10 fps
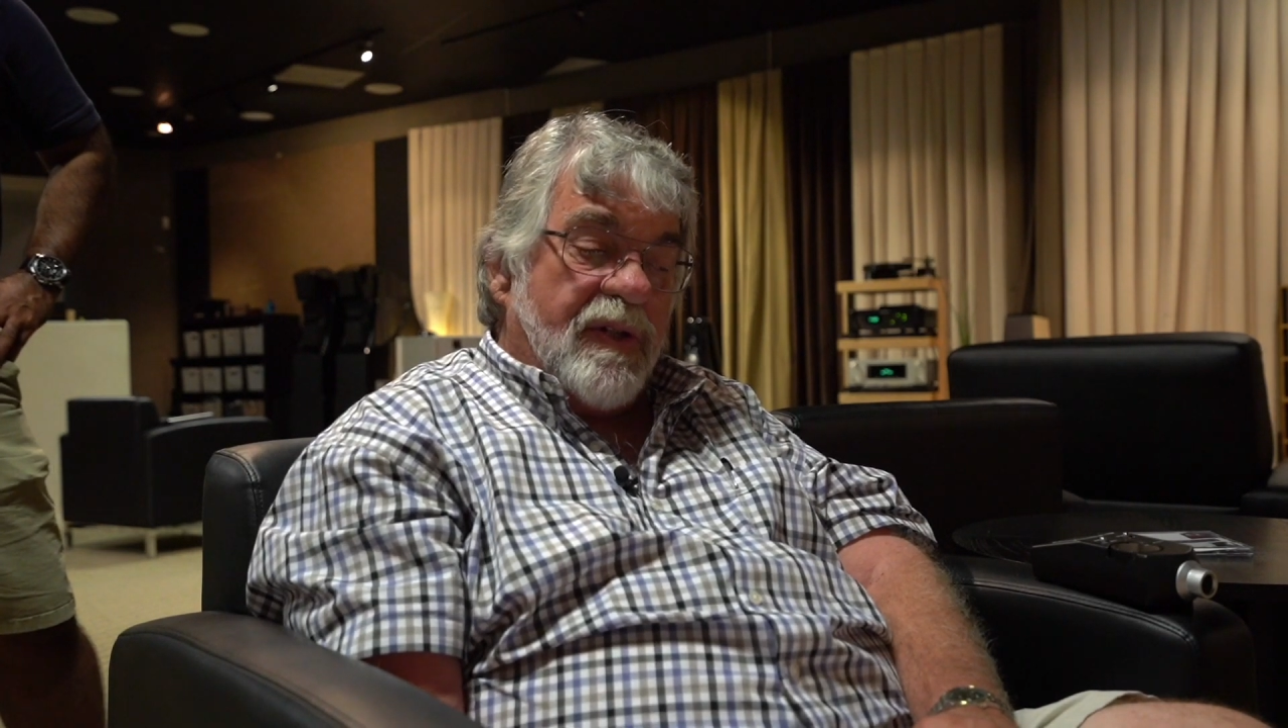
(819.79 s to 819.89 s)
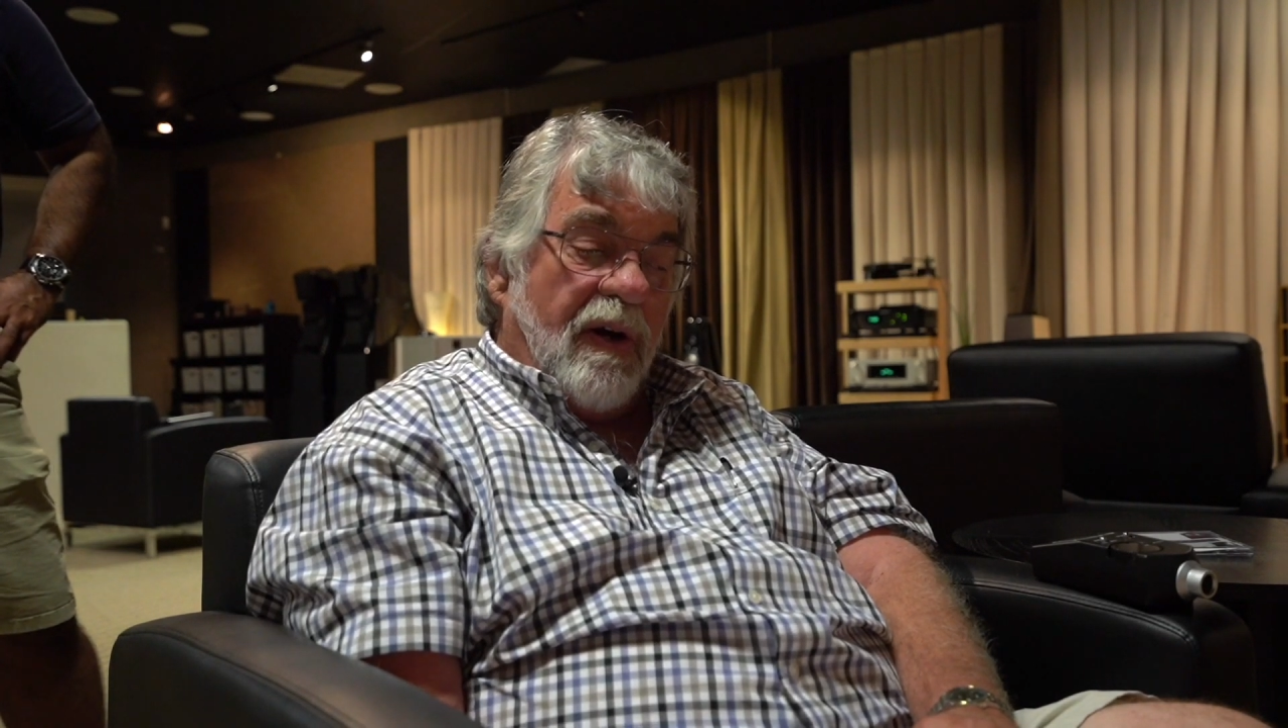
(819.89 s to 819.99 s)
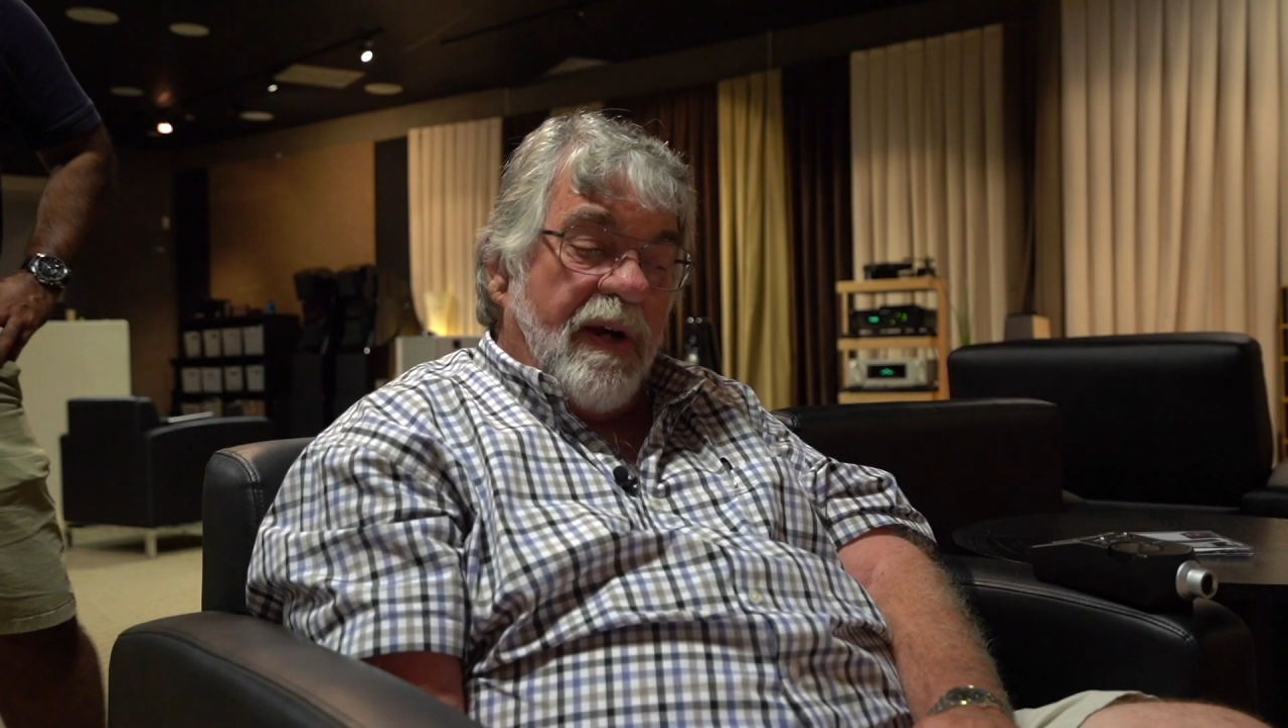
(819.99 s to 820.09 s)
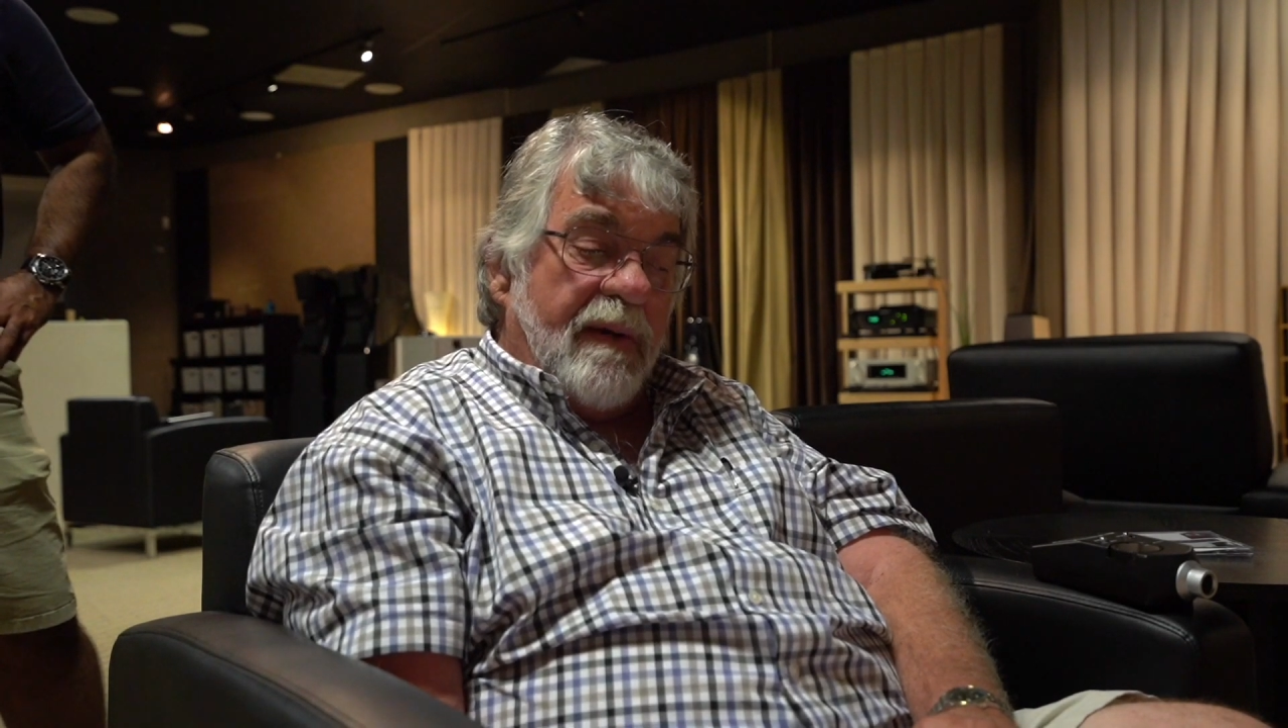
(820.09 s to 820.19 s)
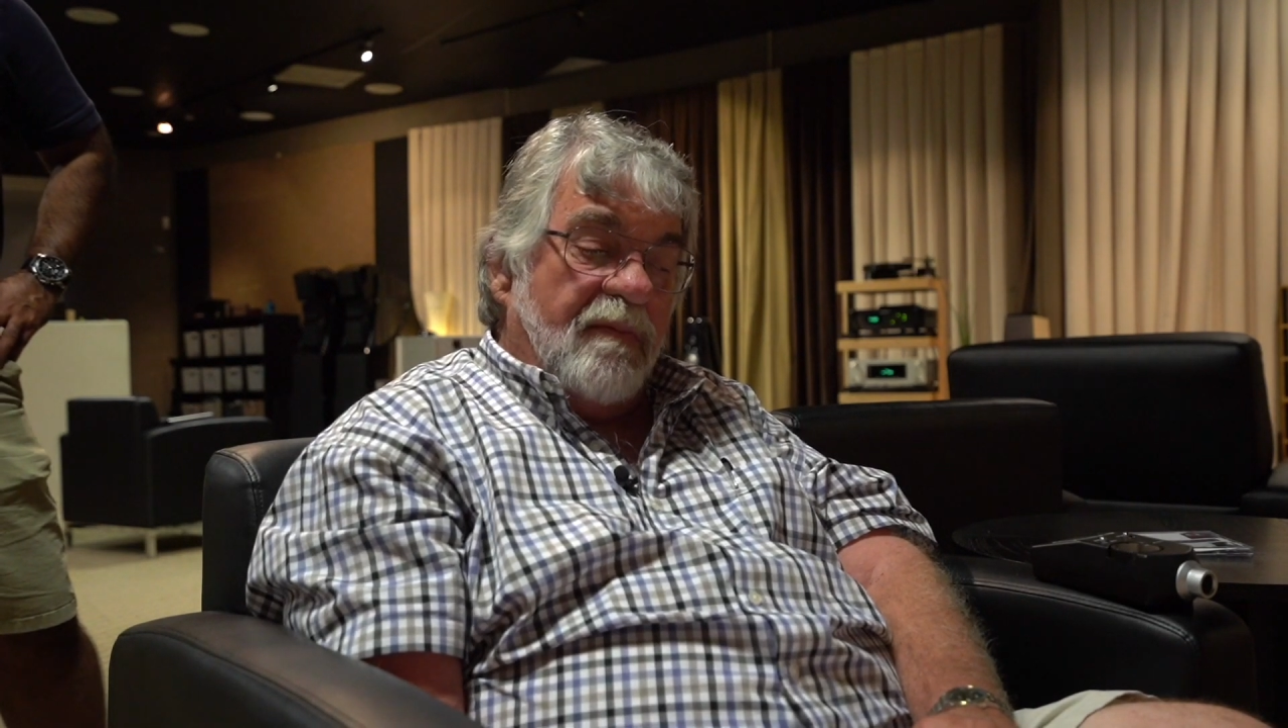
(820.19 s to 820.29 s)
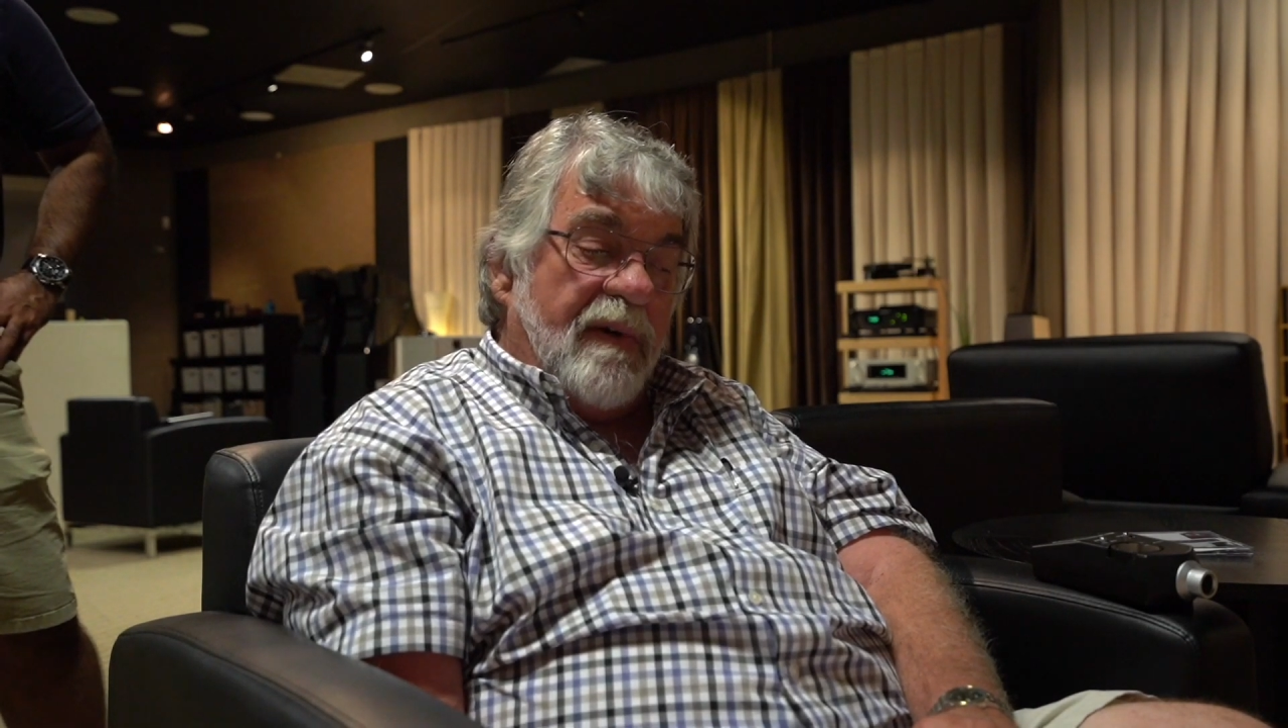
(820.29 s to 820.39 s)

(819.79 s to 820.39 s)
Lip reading: starting